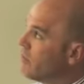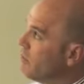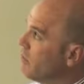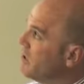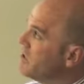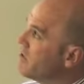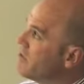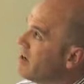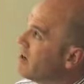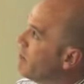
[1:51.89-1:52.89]
What we need to
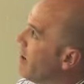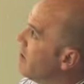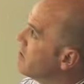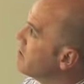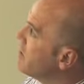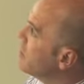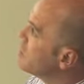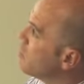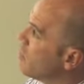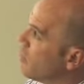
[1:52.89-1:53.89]
think about is